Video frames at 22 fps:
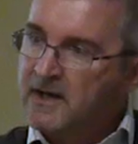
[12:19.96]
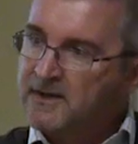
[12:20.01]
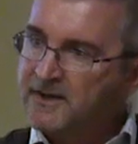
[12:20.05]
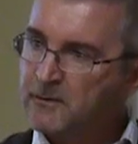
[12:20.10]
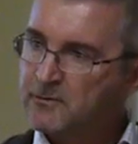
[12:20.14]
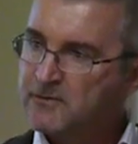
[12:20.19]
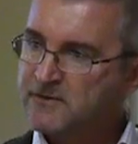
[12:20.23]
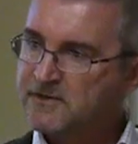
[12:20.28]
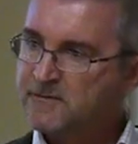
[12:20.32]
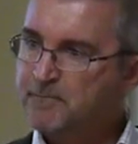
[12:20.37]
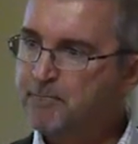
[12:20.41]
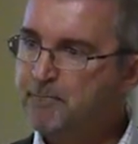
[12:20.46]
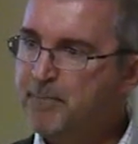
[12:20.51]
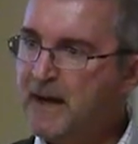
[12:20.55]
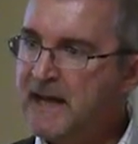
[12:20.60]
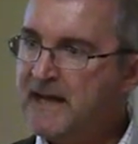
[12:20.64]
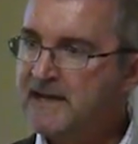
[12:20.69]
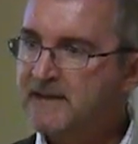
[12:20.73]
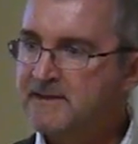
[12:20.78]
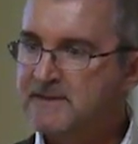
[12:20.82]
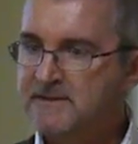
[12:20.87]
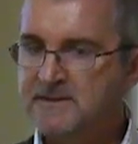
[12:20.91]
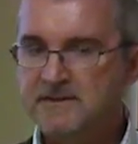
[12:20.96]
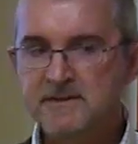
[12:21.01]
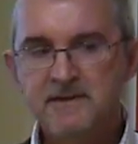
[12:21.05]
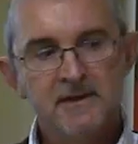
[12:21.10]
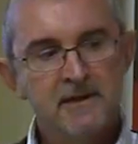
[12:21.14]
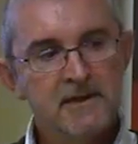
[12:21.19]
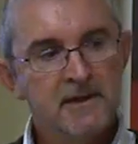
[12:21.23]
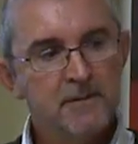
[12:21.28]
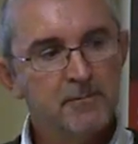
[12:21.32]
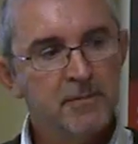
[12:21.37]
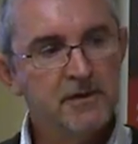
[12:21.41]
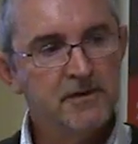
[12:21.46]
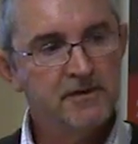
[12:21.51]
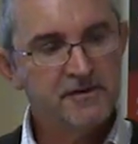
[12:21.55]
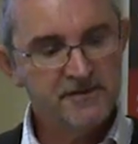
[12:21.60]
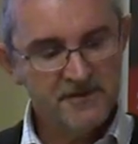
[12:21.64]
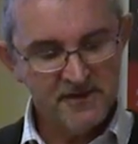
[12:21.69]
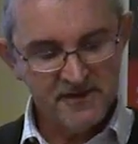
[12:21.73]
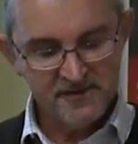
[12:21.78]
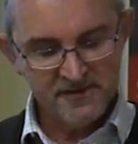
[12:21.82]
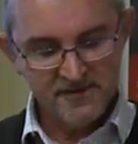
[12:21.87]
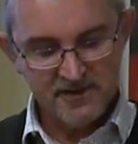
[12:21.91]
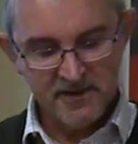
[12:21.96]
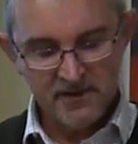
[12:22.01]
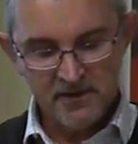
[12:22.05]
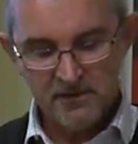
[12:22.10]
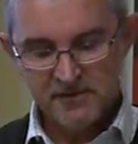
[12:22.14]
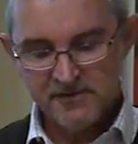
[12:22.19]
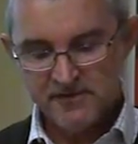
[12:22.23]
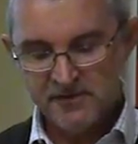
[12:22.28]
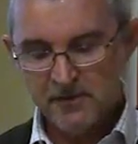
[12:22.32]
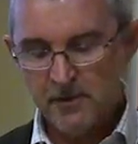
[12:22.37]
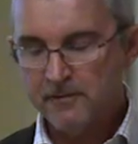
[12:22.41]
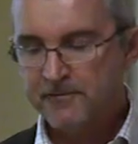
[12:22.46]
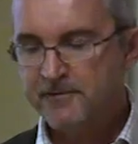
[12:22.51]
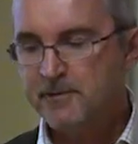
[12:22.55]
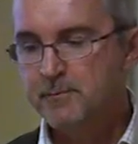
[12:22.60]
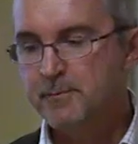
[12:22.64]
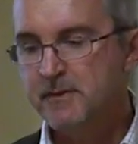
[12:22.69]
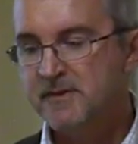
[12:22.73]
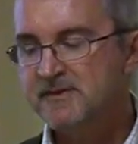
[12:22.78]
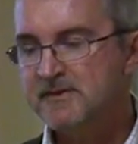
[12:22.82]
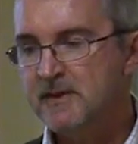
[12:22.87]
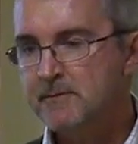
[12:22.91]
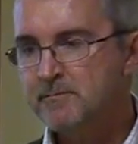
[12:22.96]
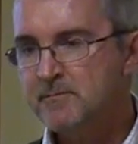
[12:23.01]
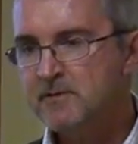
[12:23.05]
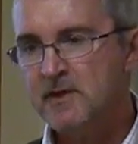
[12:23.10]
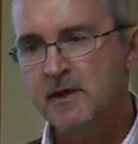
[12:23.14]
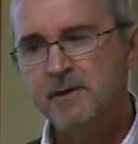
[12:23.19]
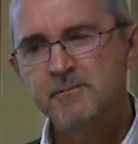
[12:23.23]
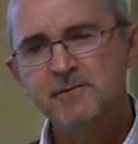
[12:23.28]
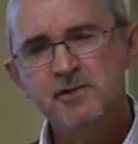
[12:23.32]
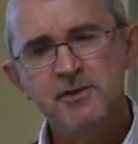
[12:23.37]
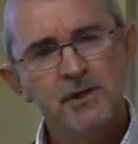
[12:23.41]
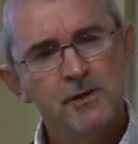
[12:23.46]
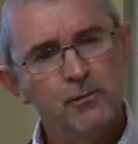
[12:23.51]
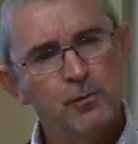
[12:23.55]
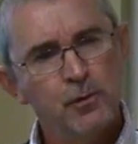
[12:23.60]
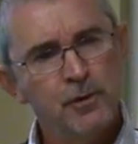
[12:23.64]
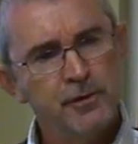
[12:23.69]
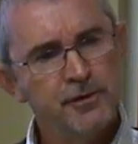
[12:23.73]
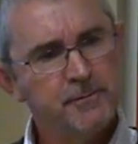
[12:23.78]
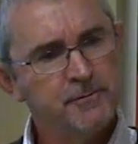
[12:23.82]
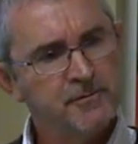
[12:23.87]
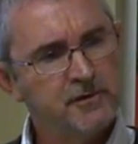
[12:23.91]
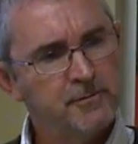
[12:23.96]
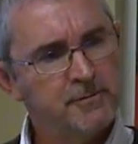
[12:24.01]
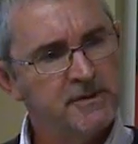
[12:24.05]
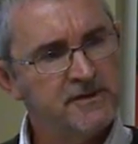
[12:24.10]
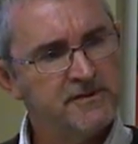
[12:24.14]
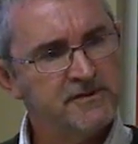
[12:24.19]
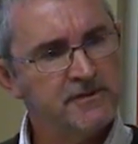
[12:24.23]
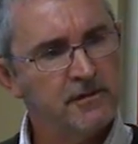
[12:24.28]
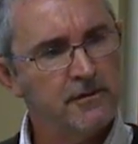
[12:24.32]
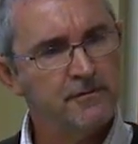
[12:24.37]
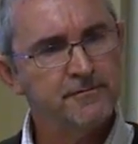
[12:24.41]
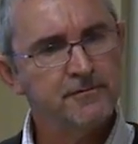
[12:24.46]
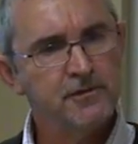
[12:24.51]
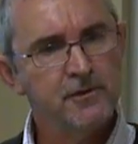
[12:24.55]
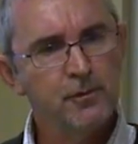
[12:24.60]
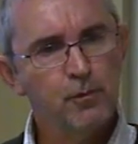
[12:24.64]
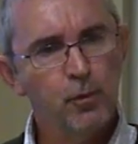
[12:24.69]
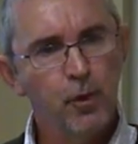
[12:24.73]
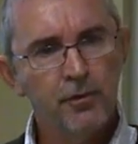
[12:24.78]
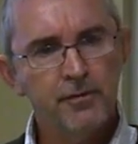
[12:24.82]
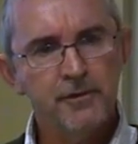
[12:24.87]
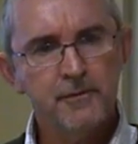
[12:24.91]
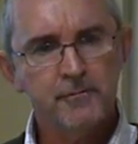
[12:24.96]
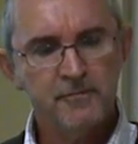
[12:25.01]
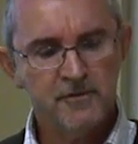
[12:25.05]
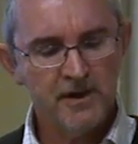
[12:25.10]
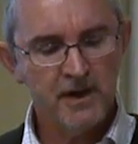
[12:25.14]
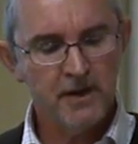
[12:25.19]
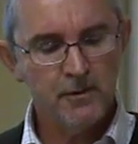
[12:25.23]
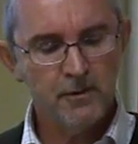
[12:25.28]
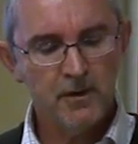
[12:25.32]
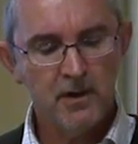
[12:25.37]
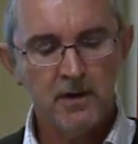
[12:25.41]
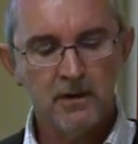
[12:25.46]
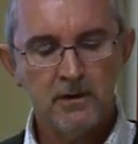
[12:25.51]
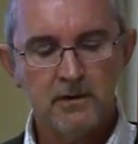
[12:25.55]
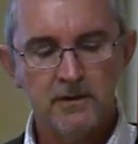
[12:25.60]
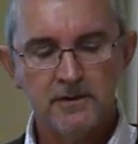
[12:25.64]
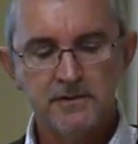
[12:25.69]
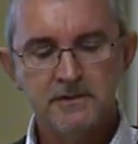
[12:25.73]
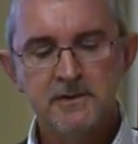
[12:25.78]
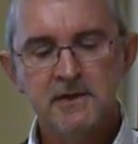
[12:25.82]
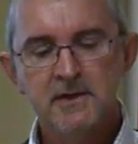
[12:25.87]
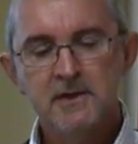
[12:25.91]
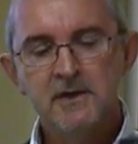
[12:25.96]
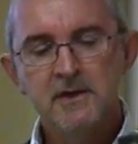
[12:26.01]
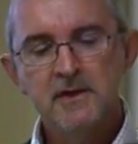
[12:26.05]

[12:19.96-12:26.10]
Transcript: and they'll just bend because they're still soft. But sometimes you don't want them to be soft, you want them to go hard.